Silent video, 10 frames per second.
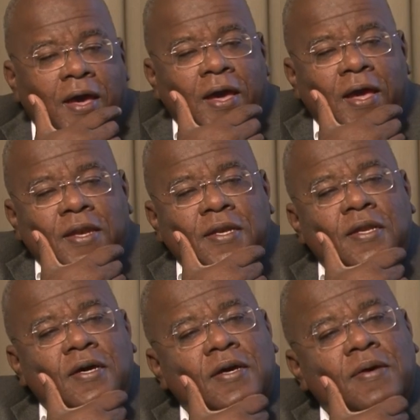
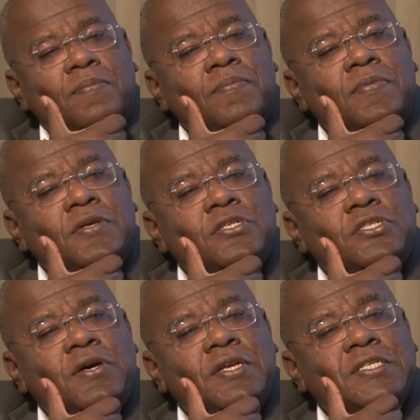And
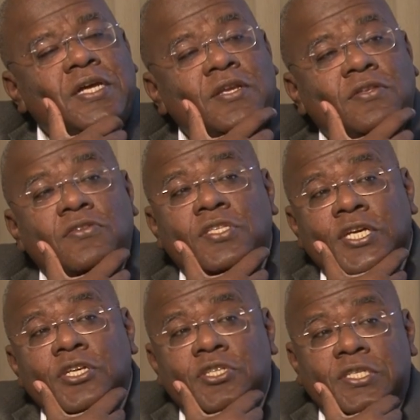so I decided to
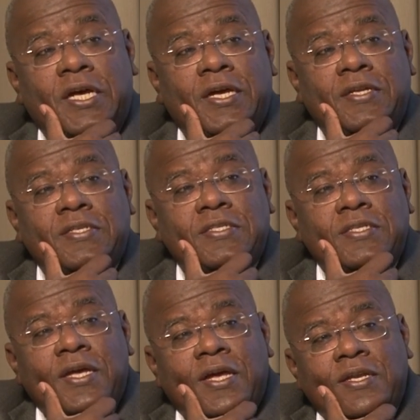teach science.
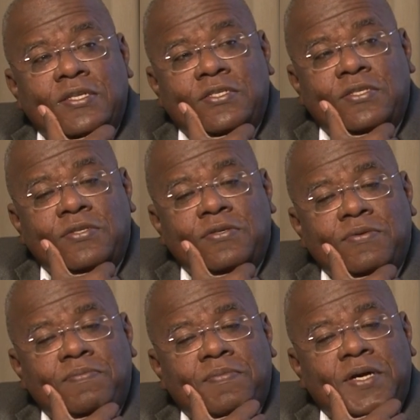And
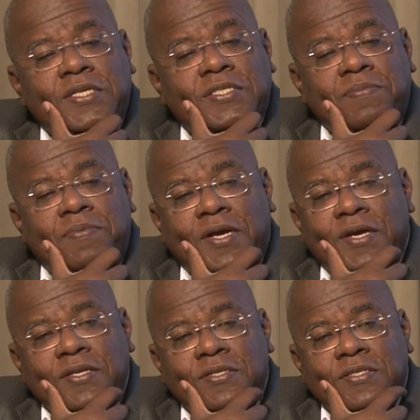to my
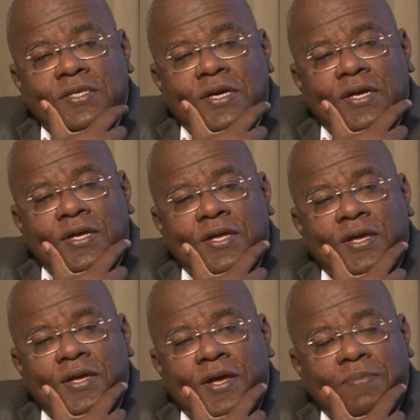surprise,
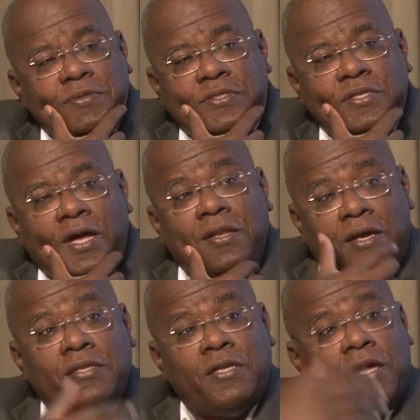
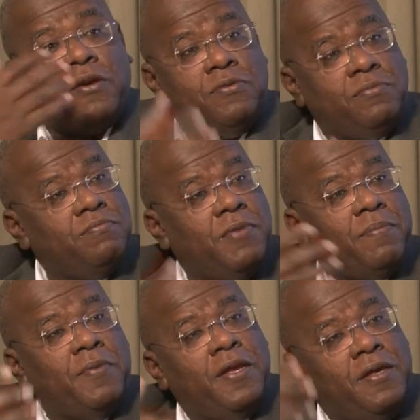until I could
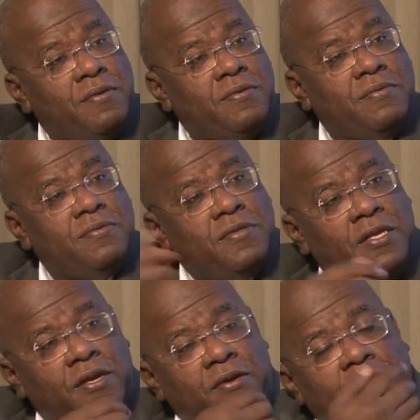make money and,
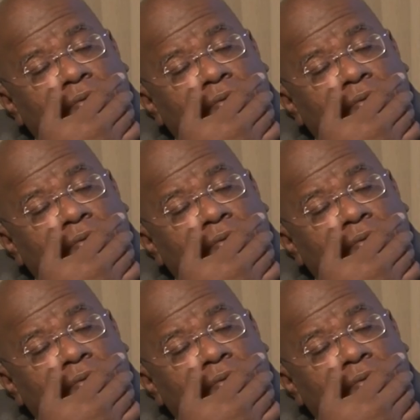you know,